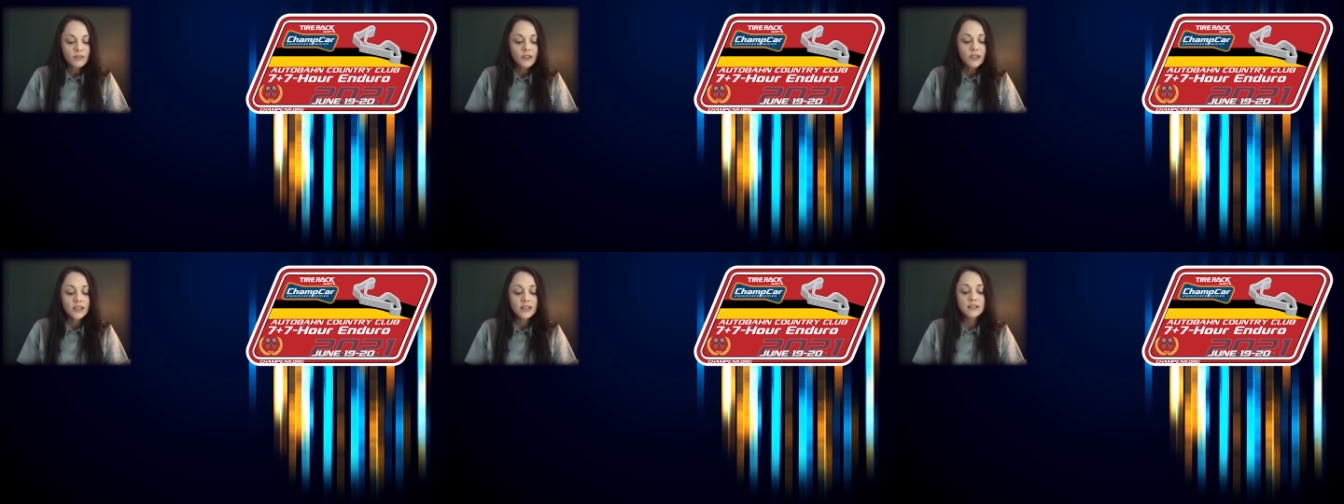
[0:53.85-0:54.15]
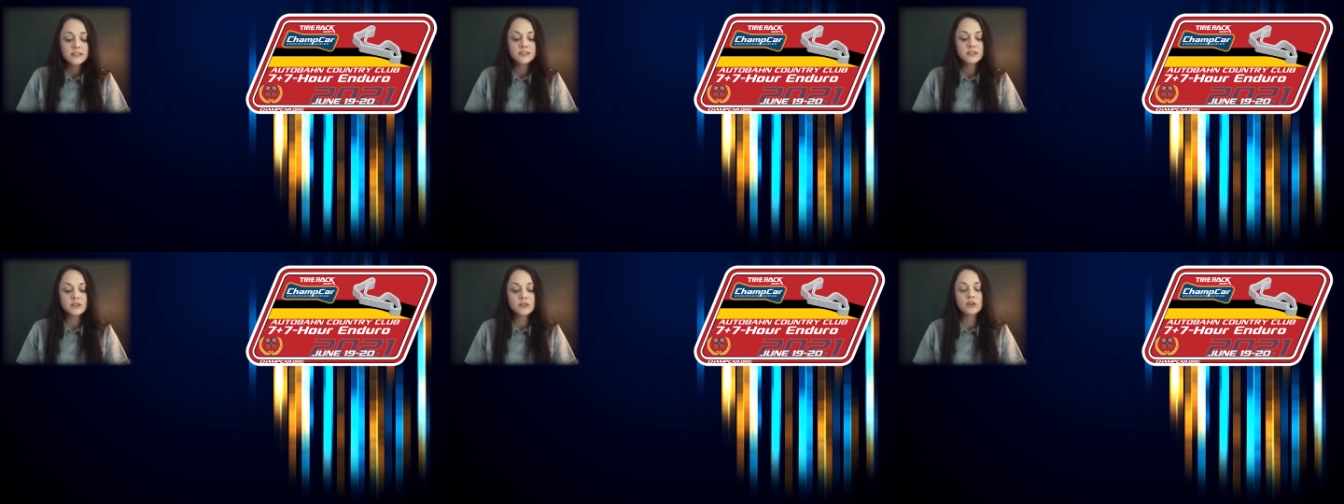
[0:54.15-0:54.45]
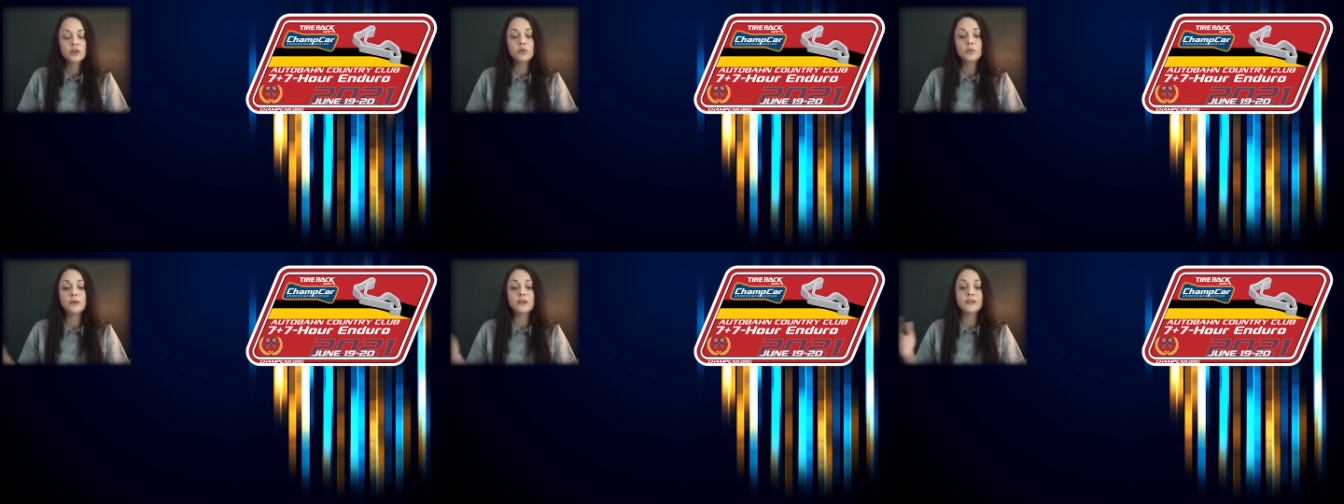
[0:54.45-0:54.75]
it is a
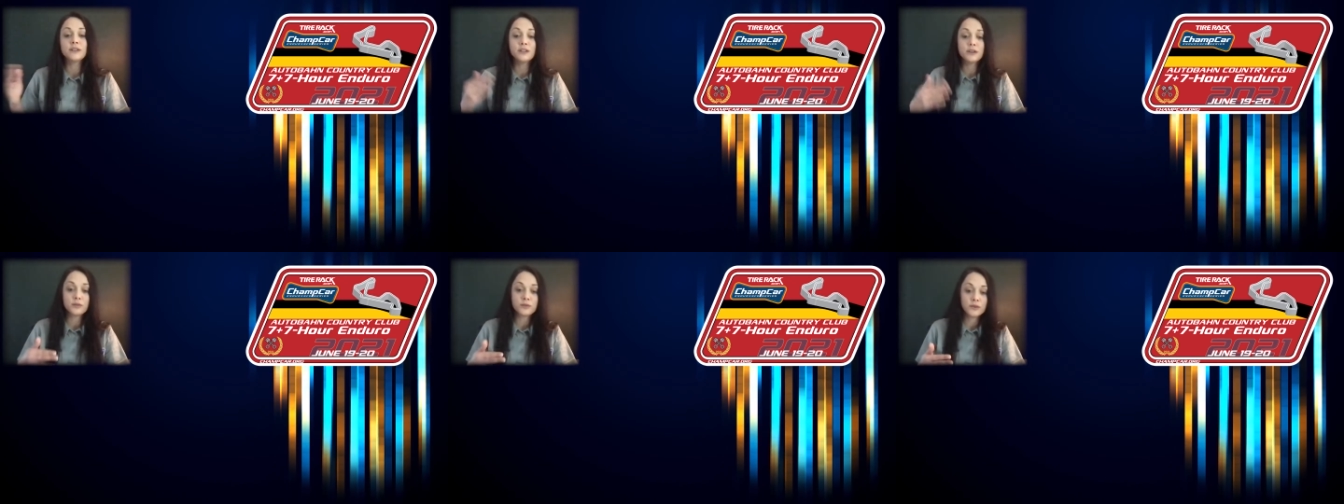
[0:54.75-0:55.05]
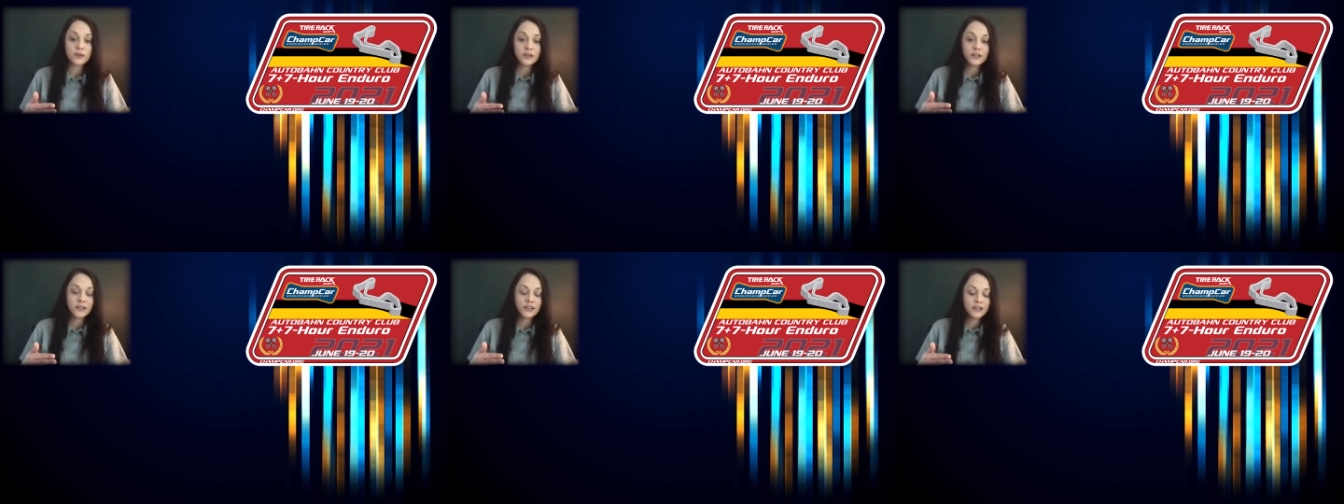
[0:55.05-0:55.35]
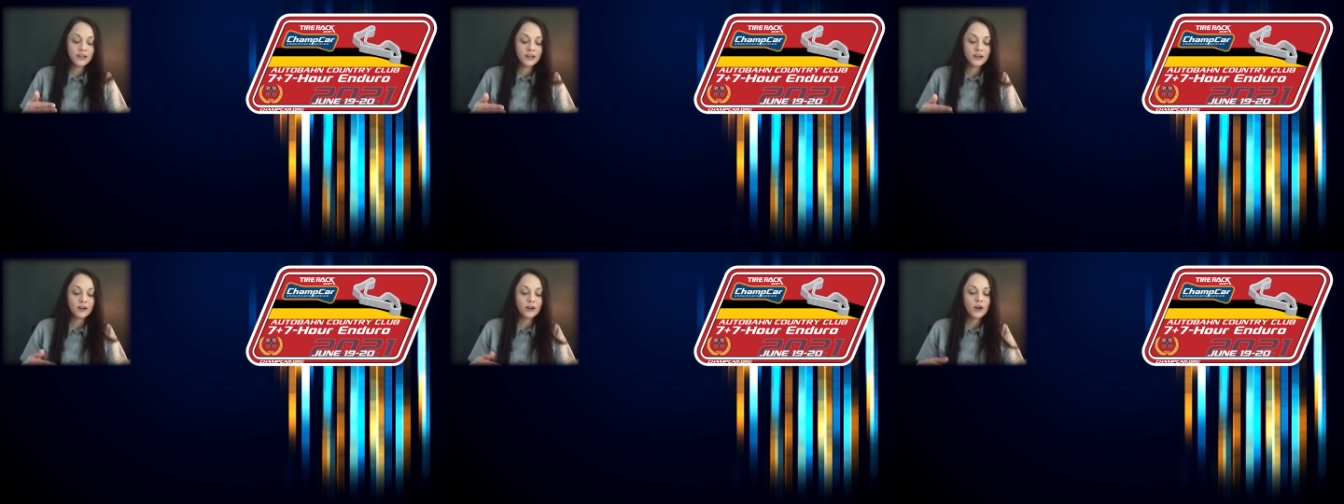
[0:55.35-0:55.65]
little bit different
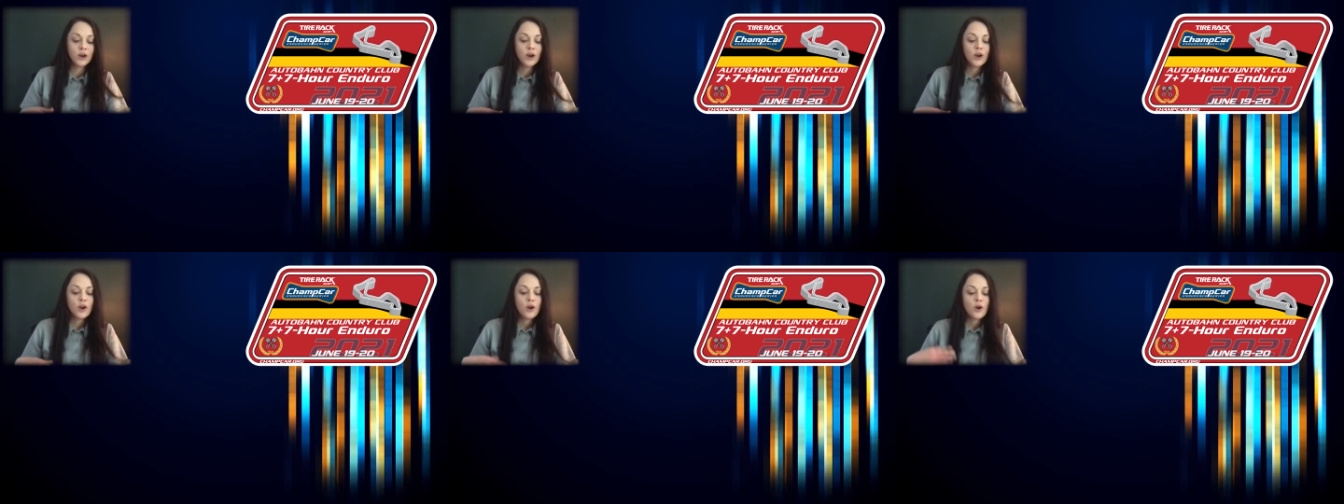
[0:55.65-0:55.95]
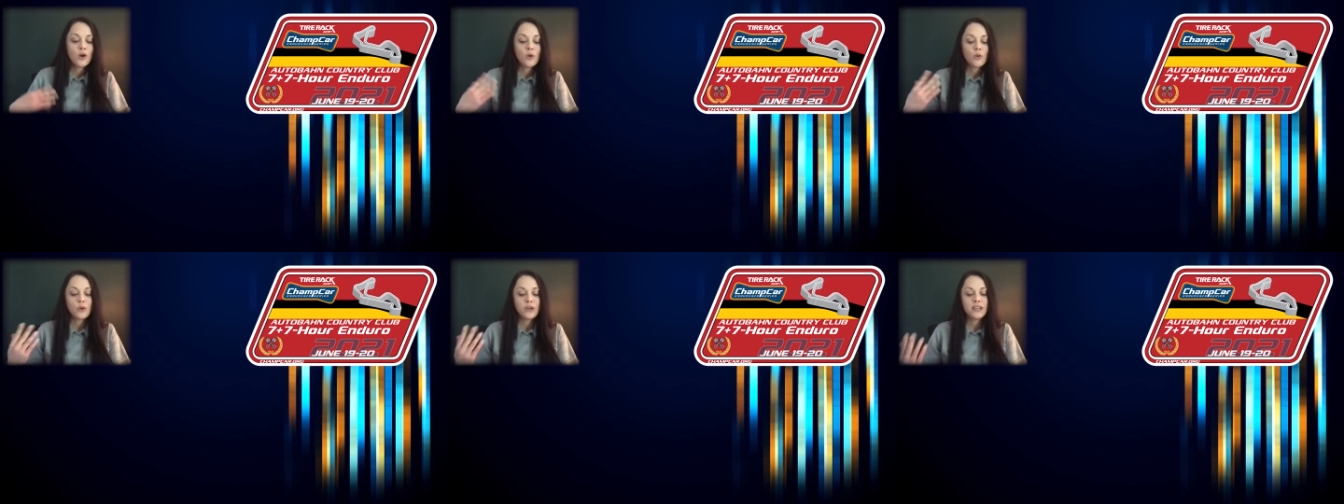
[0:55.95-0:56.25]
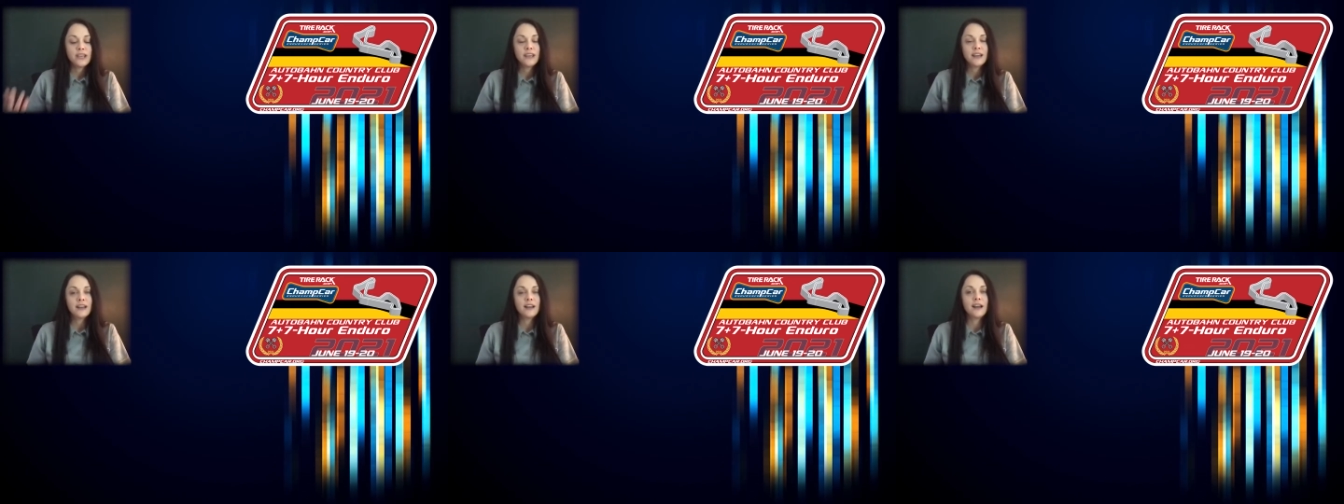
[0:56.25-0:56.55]
here we
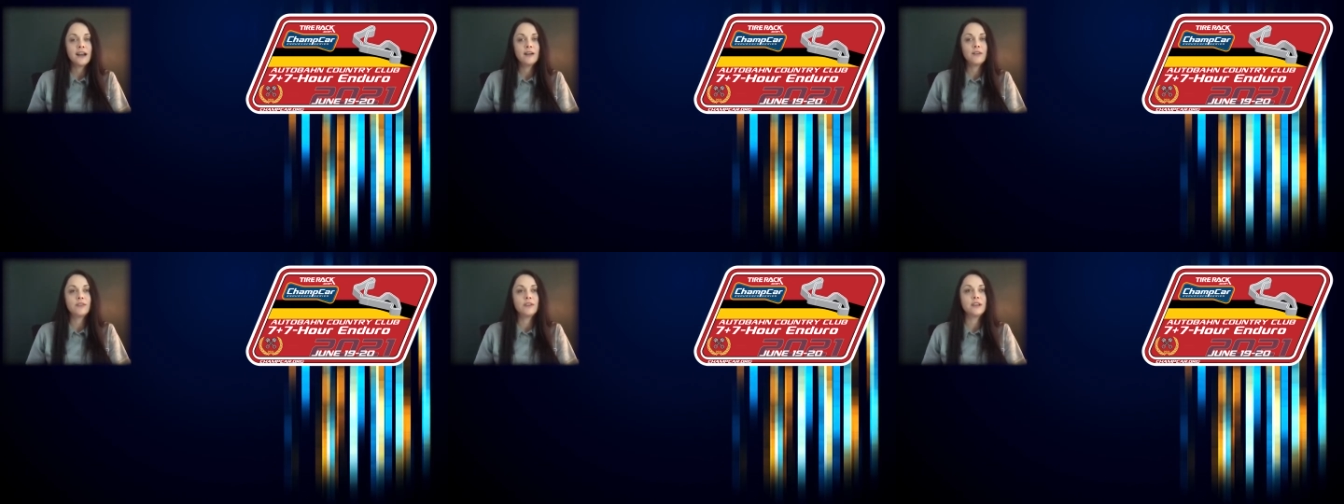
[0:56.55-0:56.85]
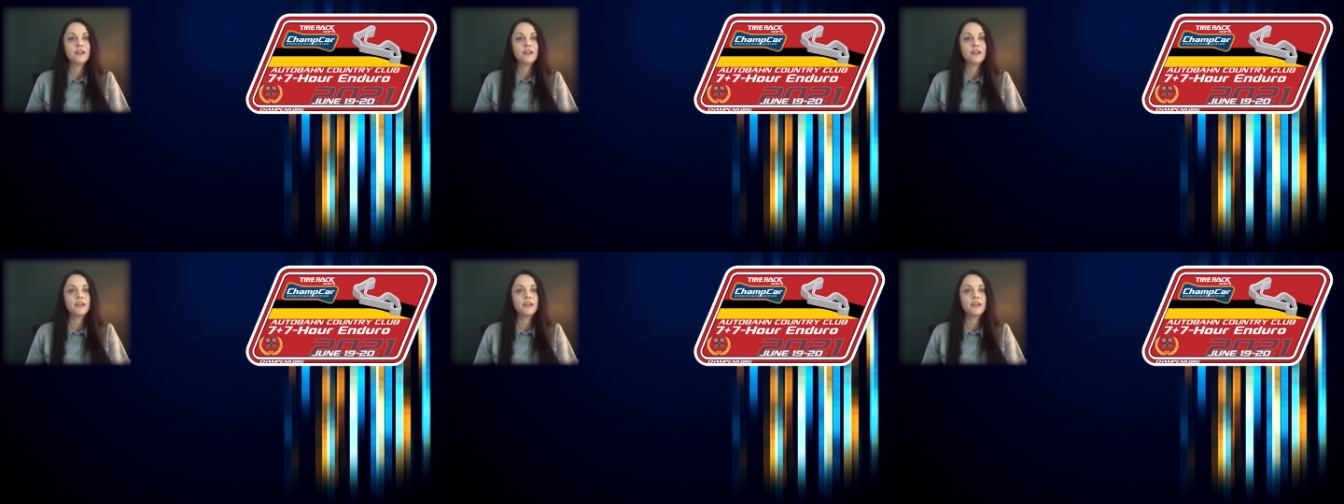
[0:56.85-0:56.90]
can't have